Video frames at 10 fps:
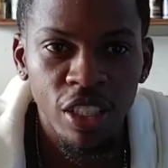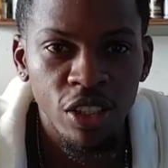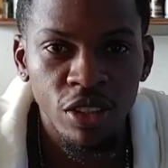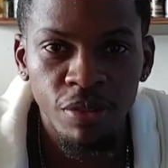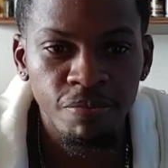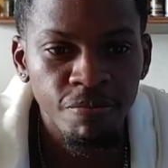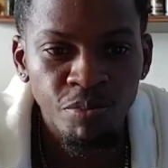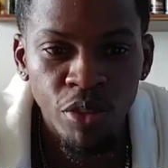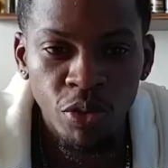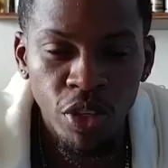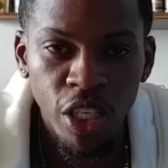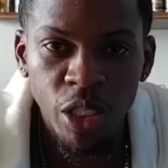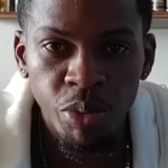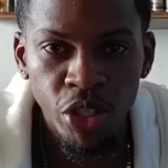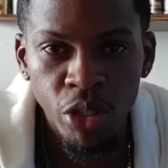You know, for the
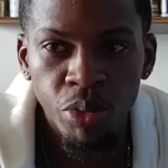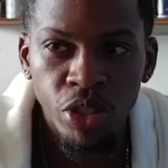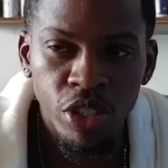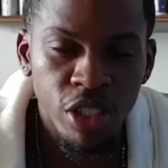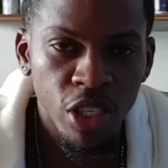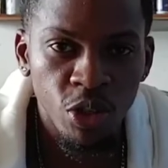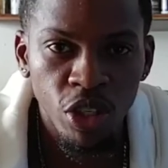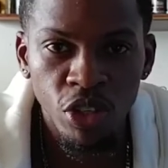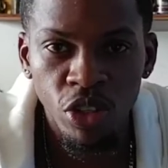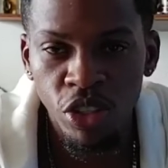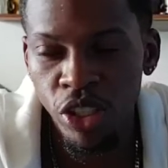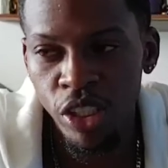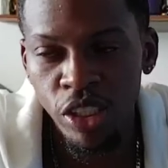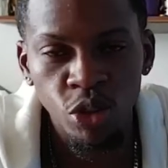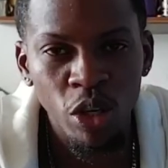experienced persons, I know you don't learn
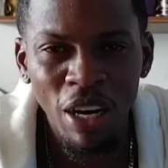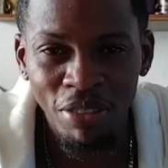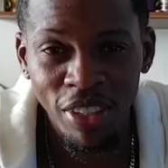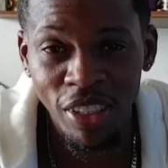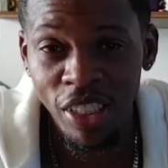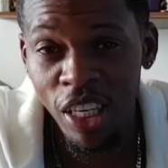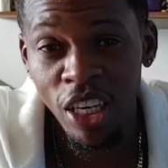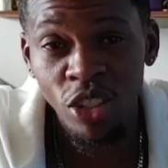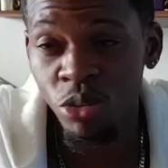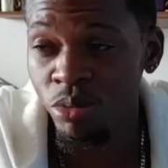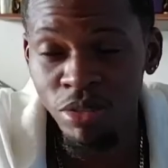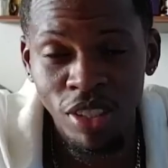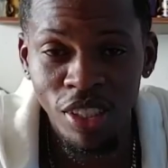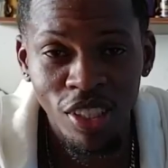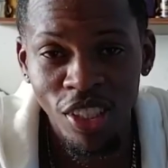it, you haven't, are you?
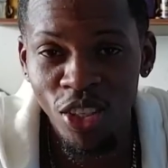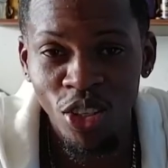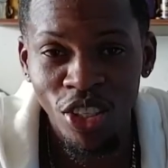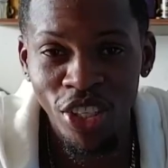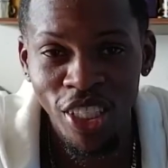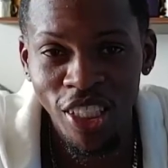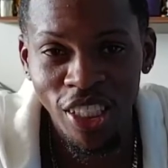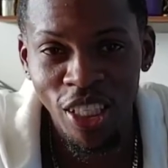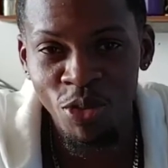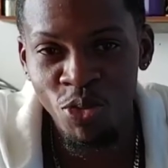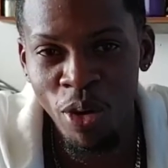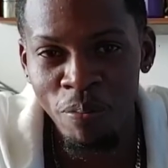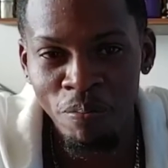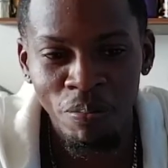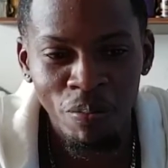You don't learn anything
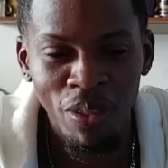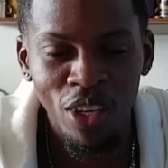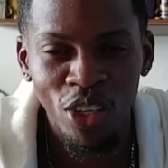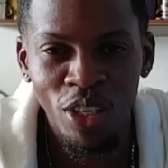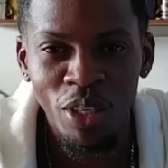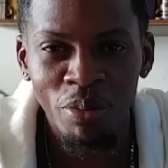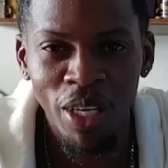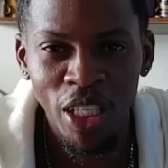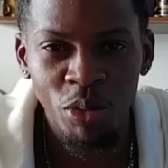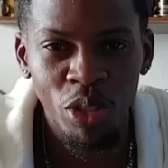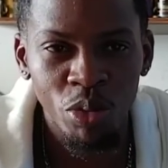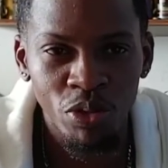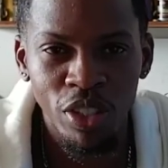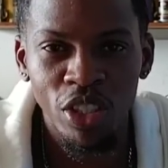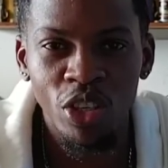from, you know, my experience, but
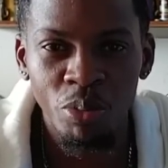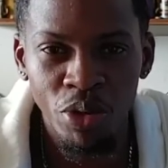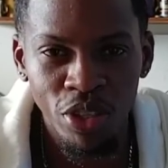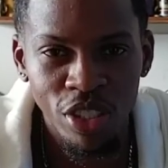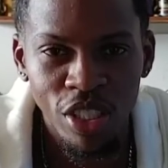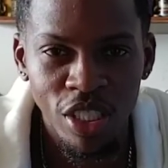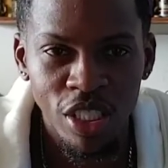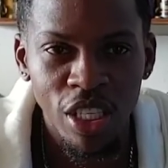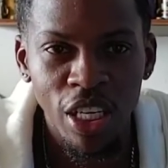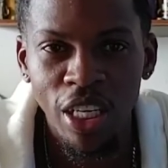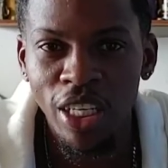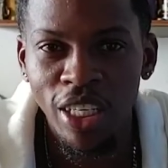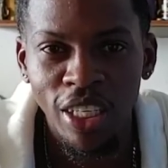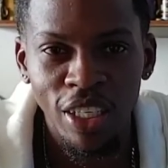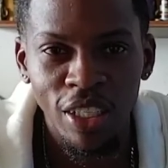for the young persons,
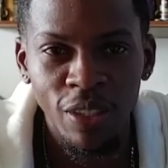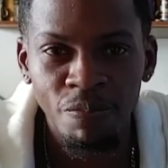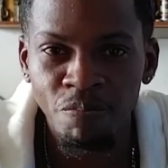you know,